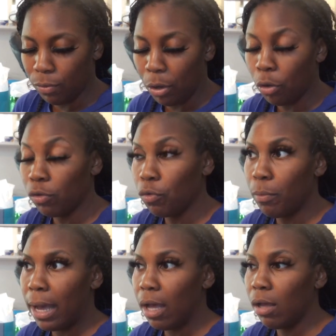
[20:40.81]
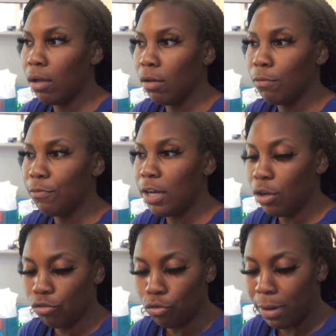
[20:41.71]
well go through my um
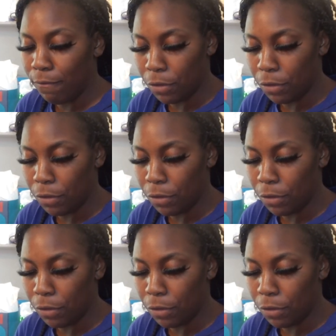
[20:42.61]
videos through my